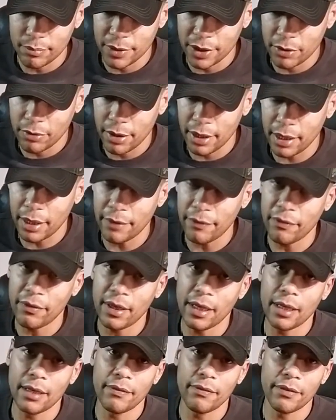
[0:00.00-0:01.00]
cricket
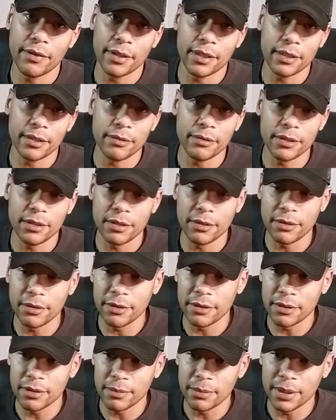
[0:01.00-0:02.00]
fan for the new
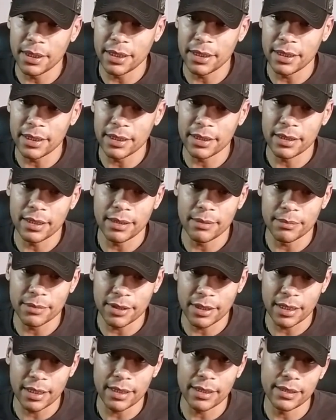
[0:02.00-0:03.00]
shooters, because it seems
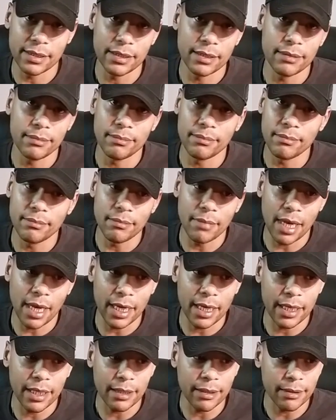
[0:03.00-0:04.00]
like it's
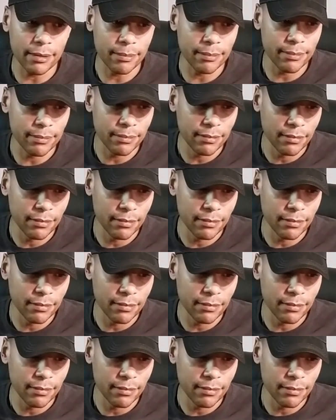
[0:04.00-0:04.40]
buying